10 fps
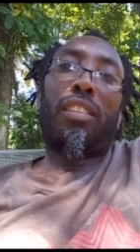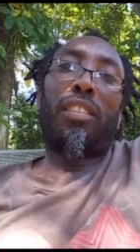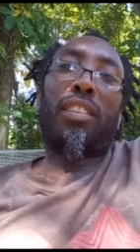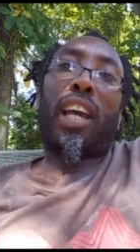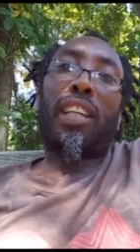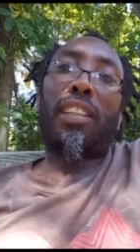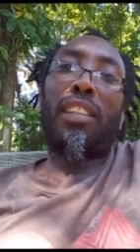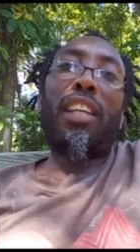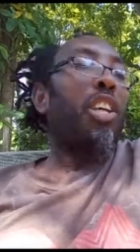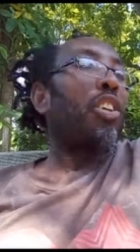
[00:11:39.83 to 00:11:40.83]
Sight?
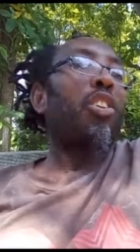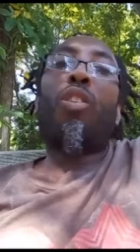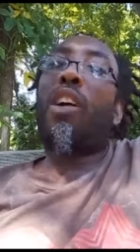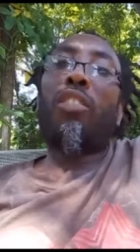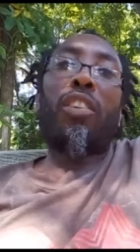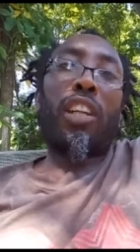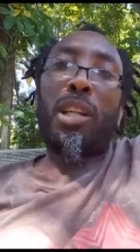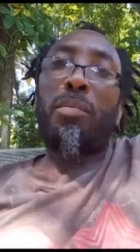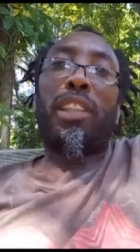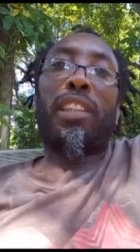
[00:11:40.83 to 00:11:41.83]
You don't want none of
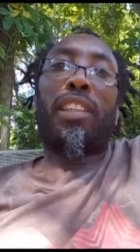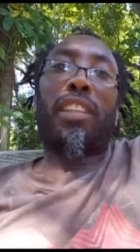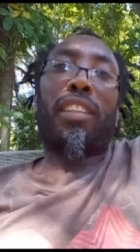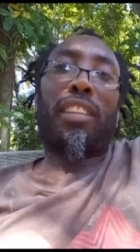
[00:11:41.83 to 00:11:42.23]
them thing there.